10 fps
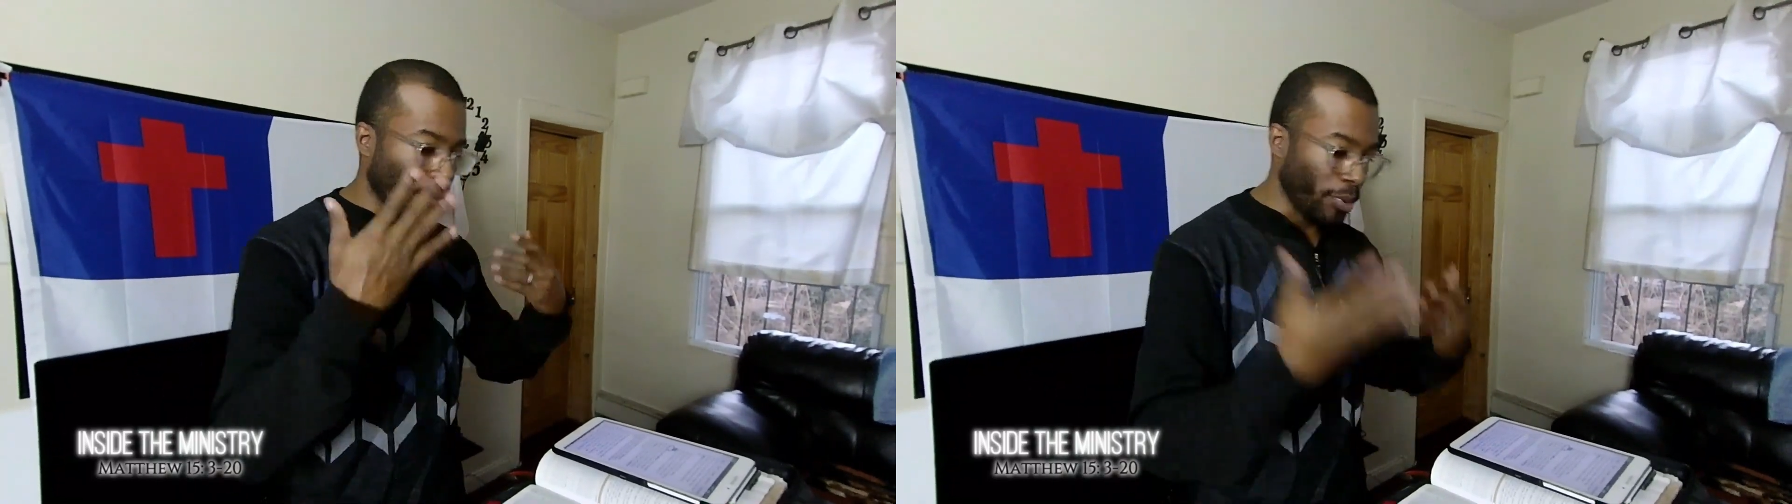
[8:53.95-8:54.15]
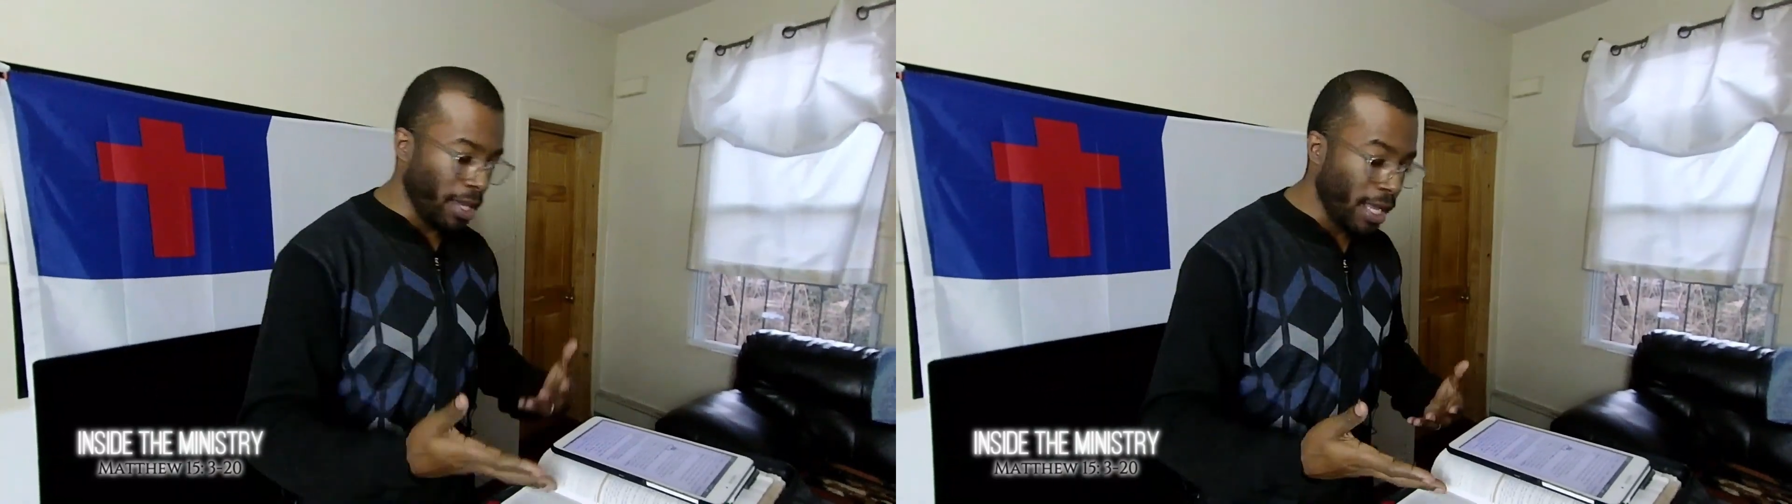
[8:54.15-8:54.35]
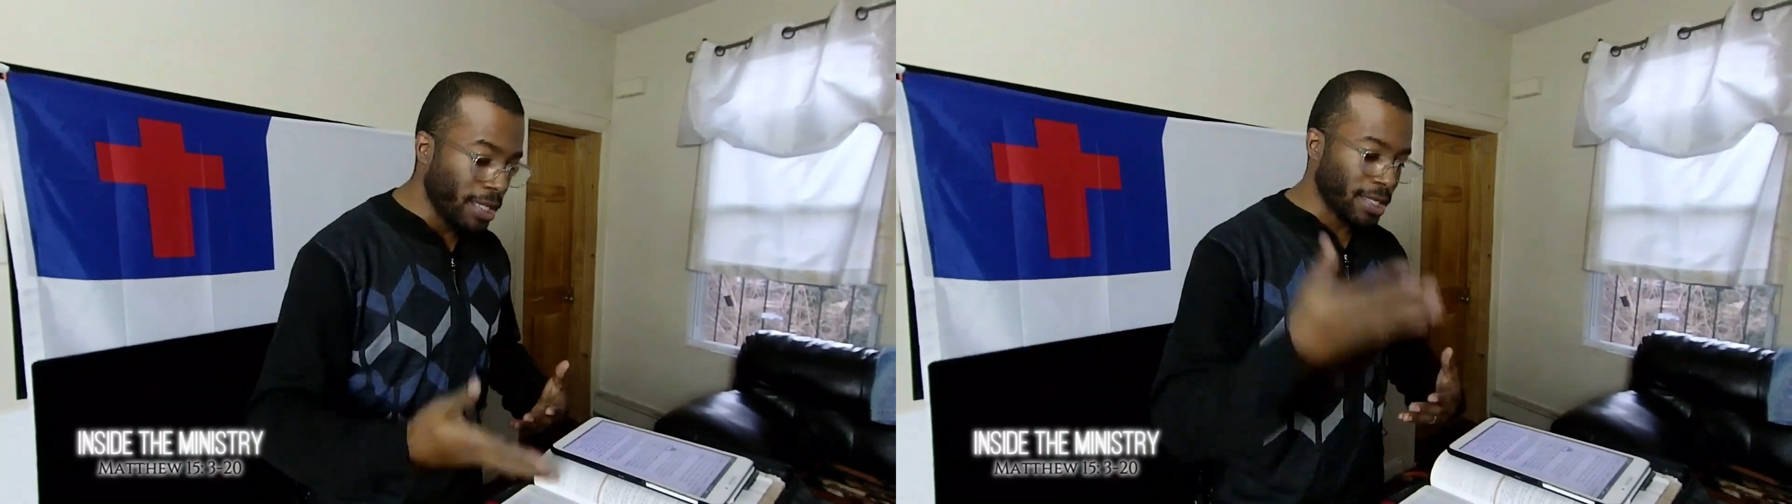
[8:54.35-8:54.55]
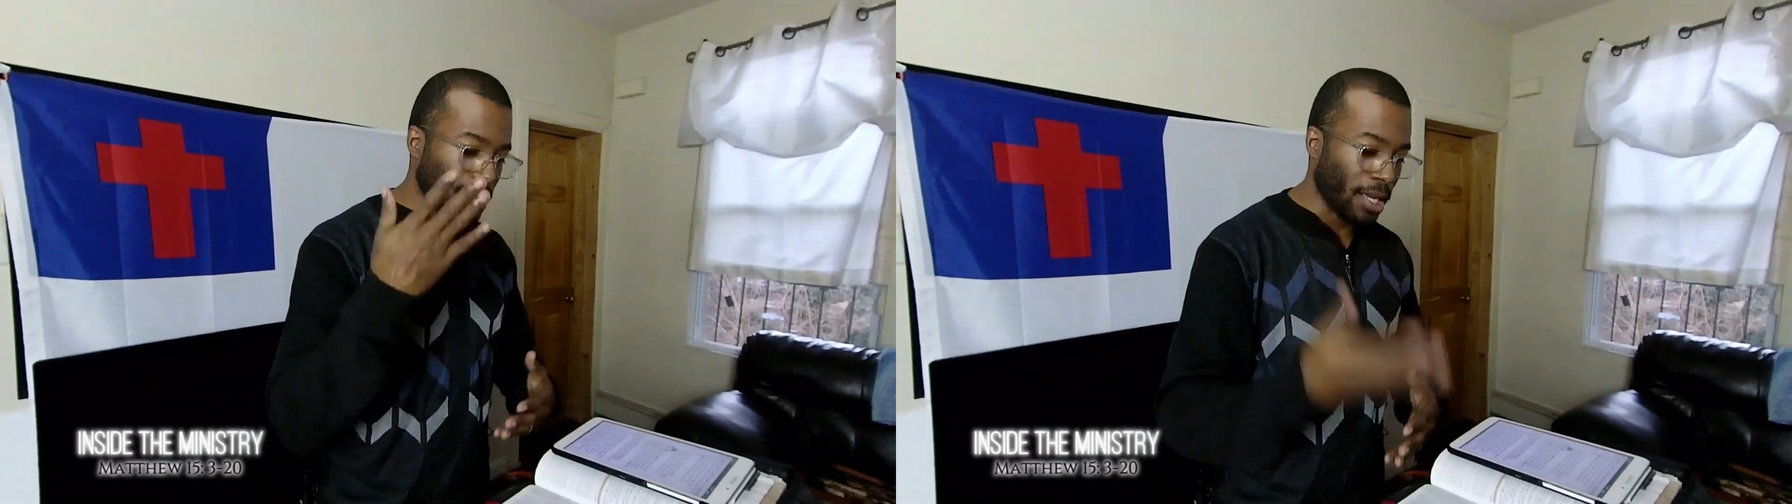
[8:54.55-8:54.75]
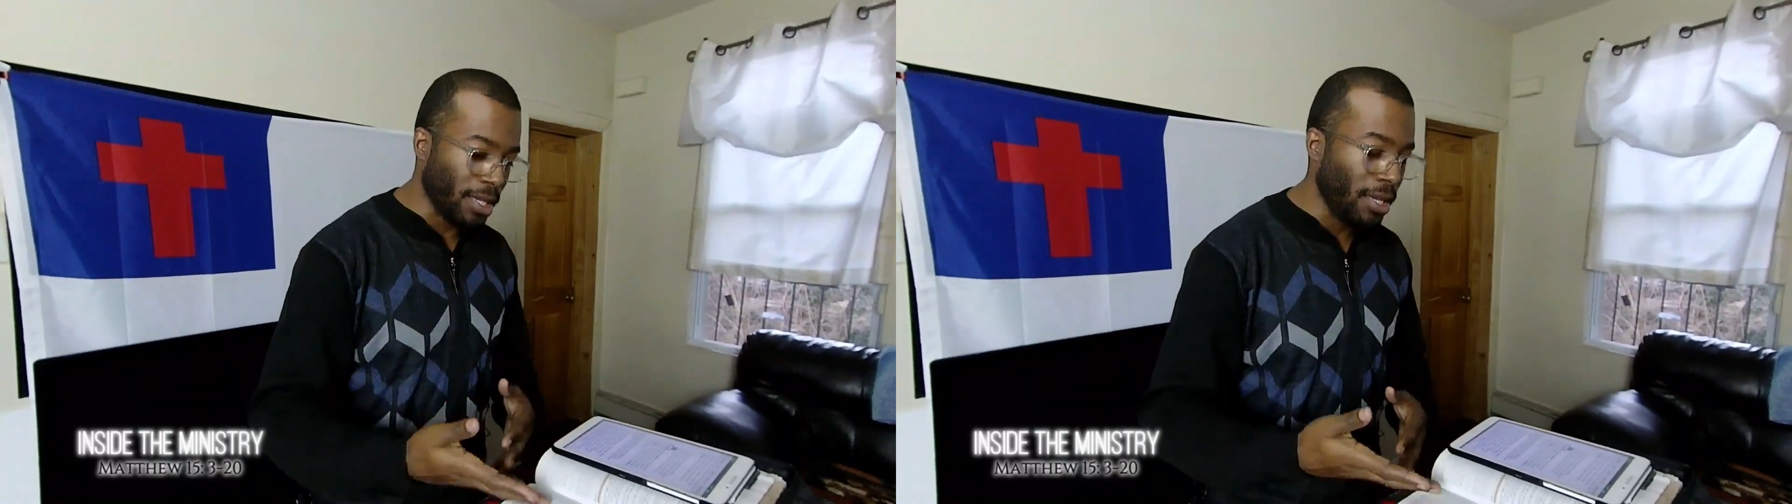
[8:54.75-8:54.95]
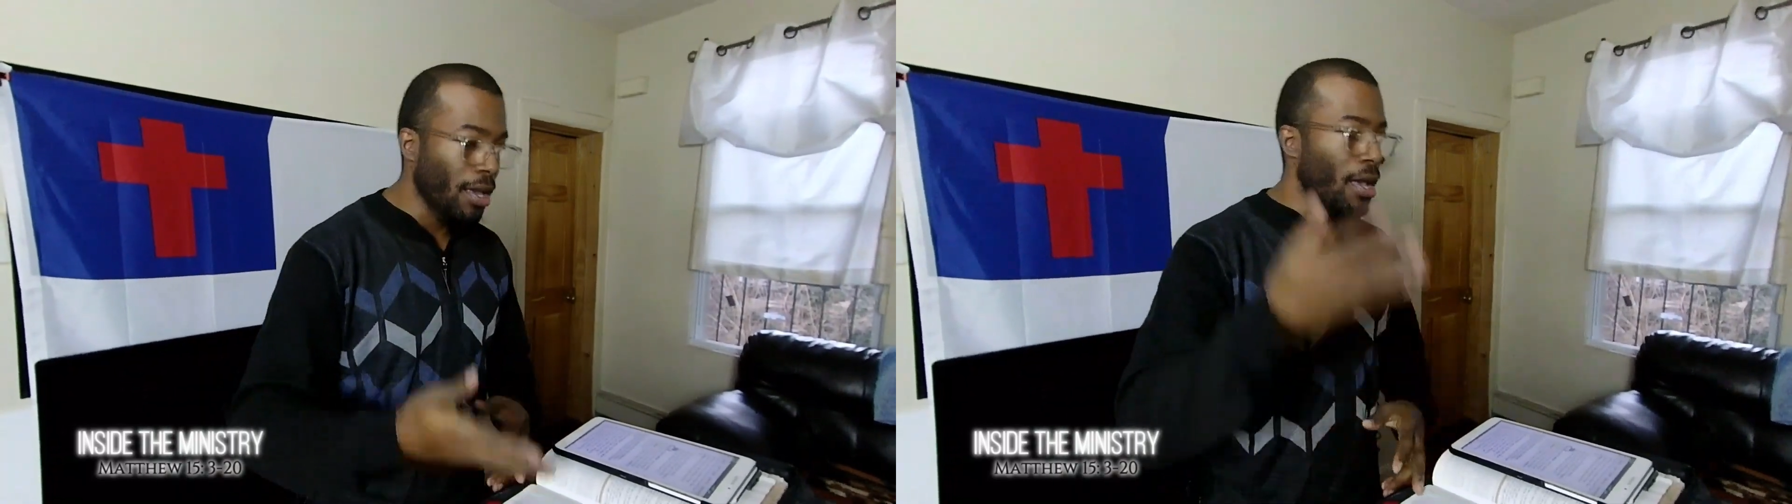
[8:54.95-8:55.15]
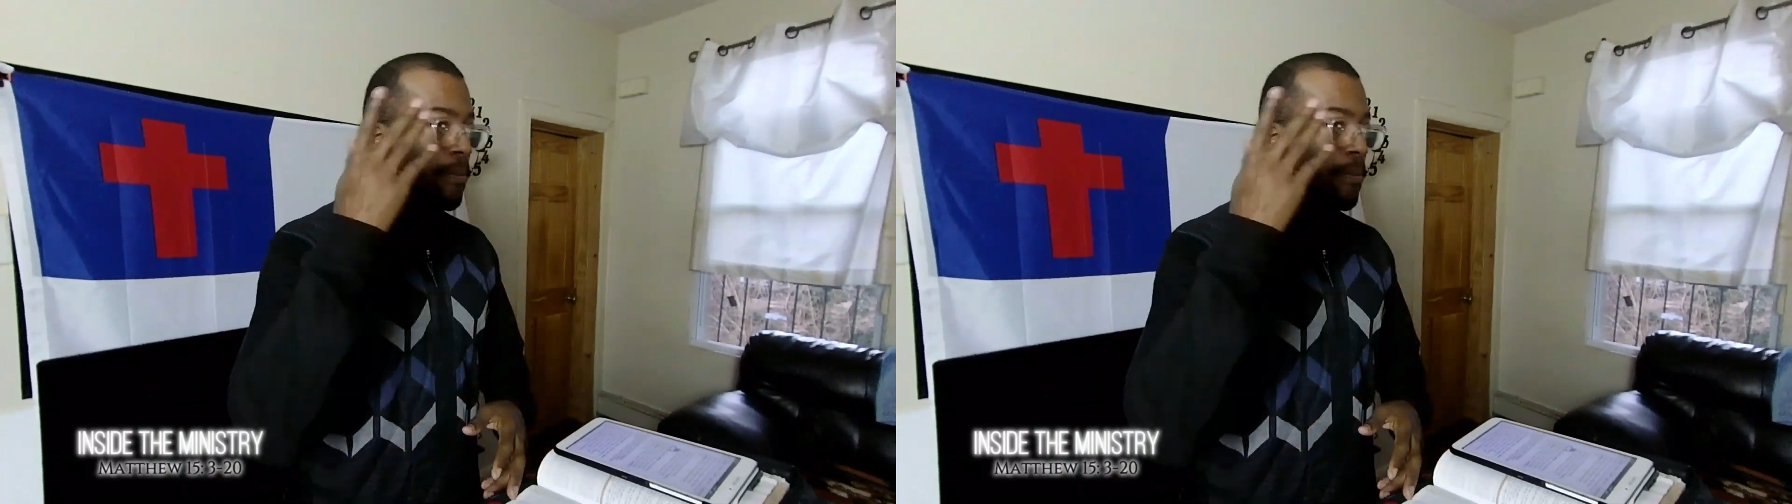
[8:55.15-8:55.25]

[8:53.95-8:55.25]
read, to study.